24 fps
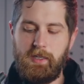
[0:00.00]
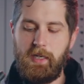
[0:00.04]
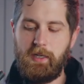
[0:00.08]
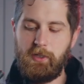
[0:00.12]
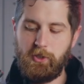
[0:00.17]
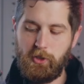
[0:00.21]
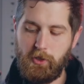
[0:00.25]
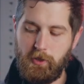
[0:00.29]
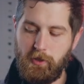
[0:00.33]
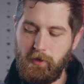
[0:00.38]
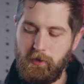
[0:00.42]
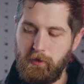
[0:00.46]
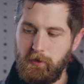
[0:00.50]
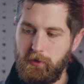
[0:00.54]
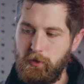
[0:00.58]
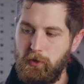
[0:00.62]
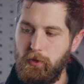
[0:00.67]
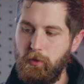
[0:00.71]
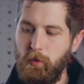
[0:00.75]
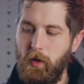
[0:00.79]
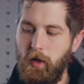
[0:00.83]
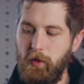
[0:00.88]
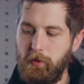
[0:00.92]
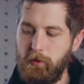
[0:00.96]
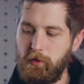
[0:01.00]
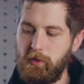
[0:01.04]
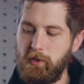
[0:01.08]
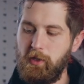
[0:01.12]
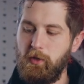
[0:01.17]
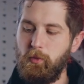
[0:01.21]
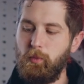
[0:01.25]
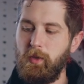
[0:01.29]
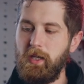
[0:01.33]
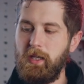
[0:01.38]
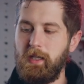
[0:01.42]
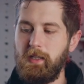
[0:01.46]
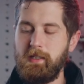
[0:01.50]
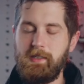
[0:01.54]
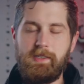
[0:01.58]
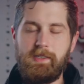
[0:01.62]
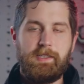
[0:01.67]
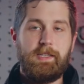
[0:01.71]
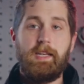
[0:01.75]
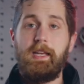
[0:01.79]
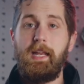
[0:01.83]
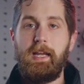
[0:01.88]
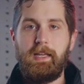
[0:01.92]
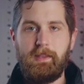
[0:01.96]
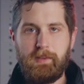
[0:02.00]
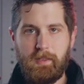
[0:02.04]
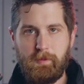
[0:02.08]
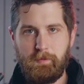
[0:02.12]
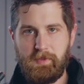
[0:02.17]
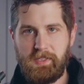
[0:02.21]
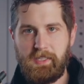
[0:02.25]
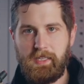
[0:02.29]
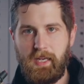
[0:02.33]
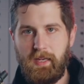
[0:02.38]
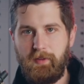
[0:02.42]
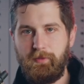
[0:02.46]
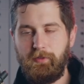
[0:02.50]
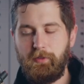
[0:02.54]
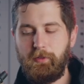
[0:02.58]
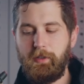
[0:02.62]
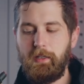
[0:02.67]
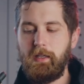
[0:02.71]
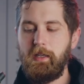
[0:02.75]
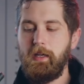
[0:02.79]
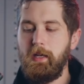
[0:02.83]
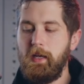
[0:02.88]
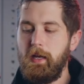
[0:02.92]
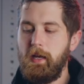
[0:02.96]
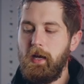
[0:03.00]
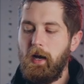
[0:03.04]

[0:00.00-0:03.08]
danger to others, and we can sedate them safely